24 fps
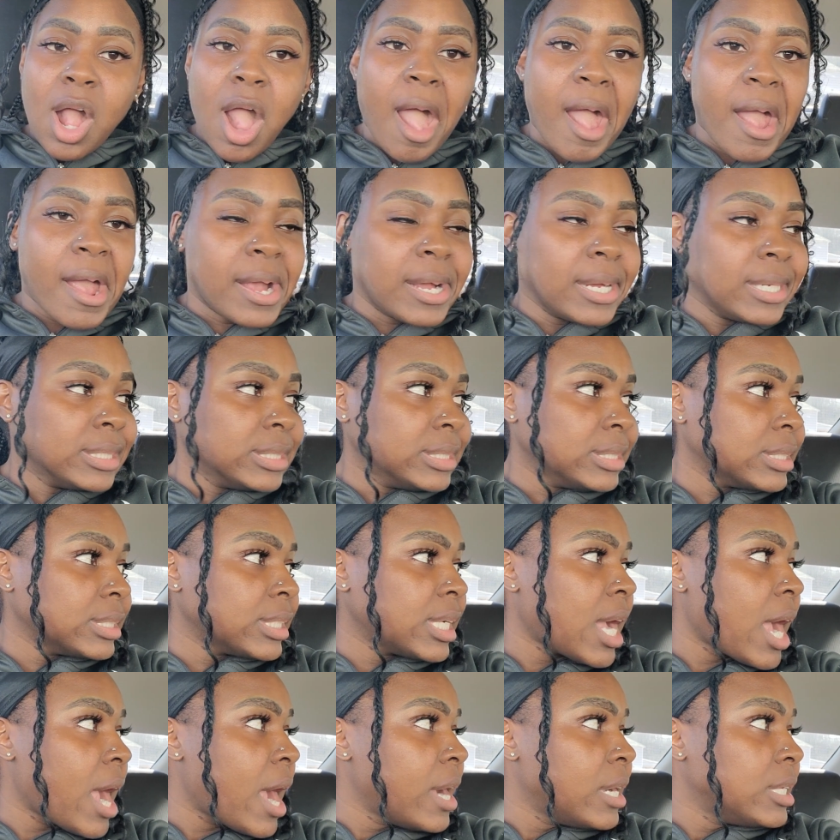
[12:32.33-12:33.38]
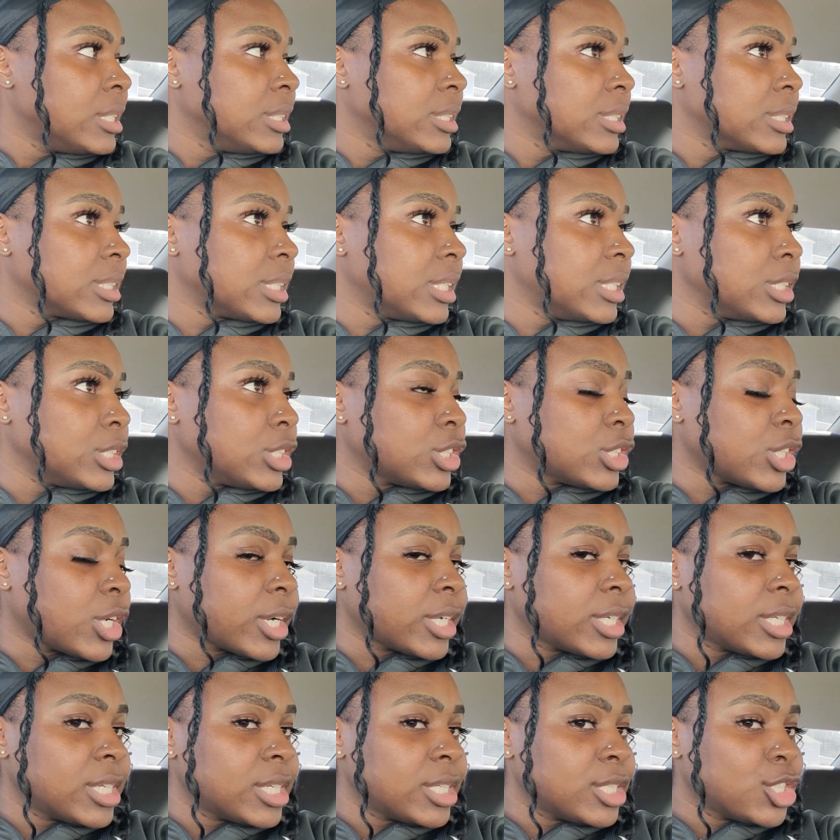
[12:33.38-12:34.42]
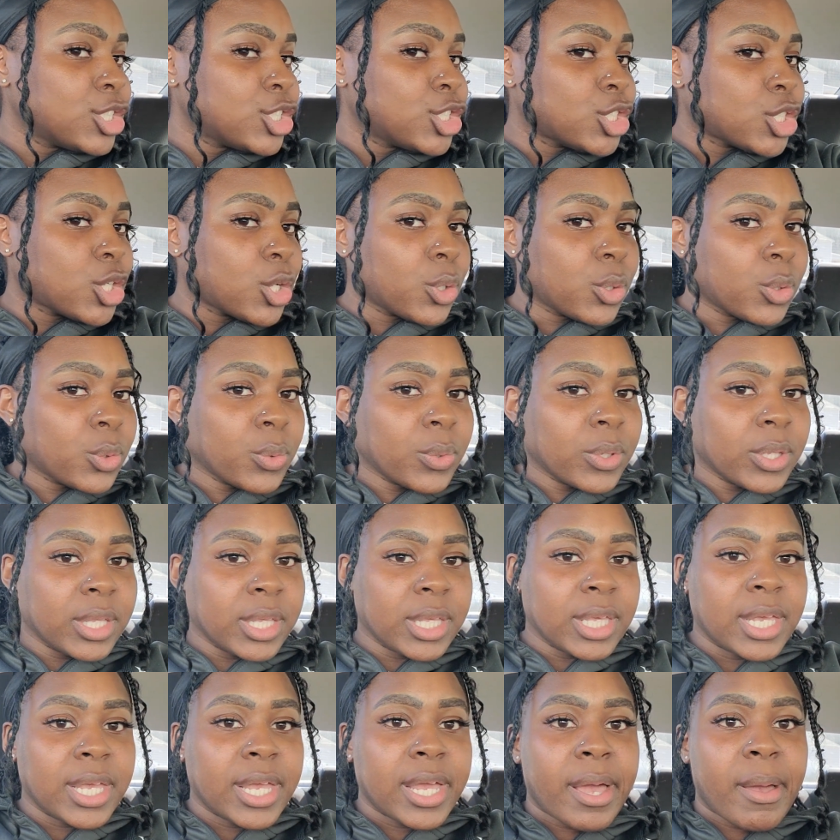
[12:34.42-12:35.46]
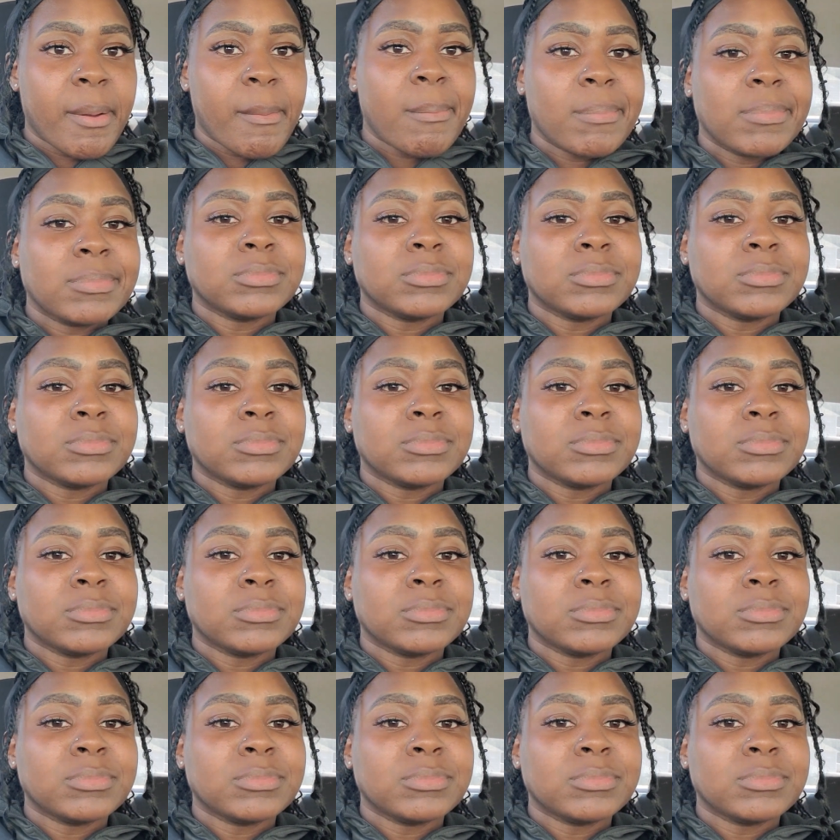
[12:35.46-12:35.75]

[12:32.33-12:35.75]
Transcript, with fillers: And get started. So, yeah.